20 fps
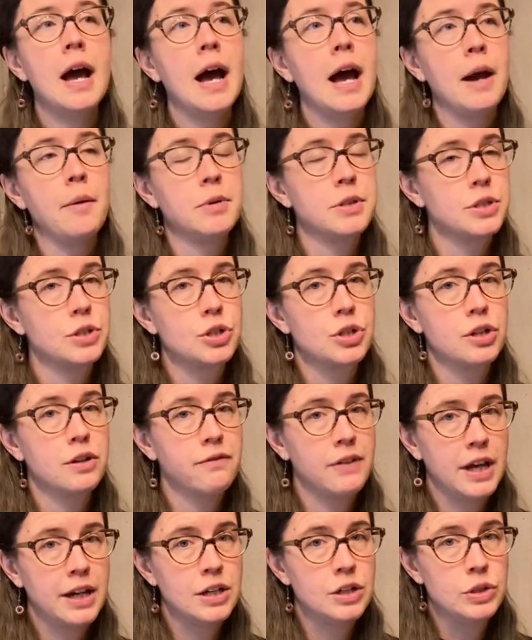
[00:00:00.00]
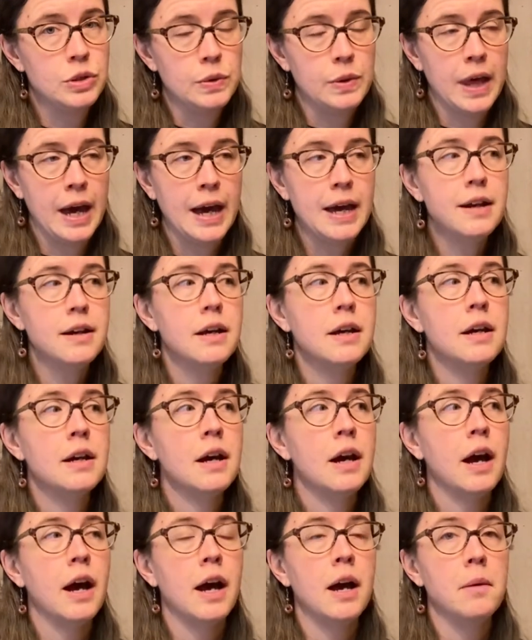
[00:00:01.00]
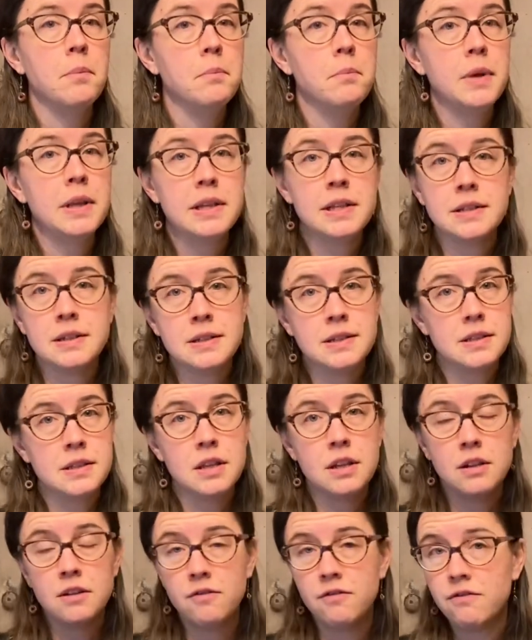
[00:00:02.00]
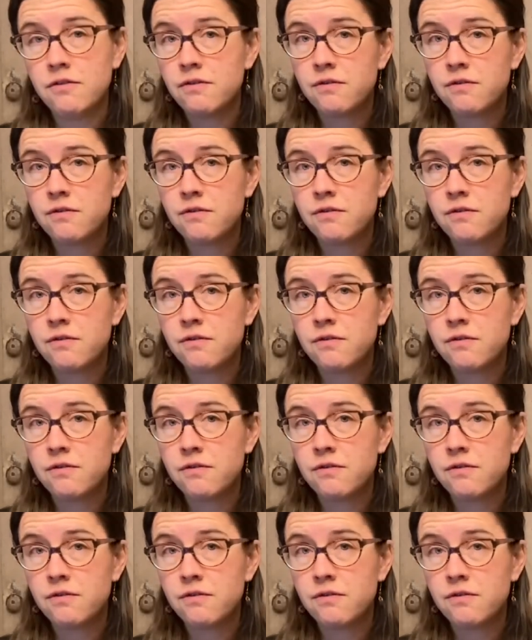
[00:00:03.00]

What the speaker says: I wasn't sure if I could do that, but this is the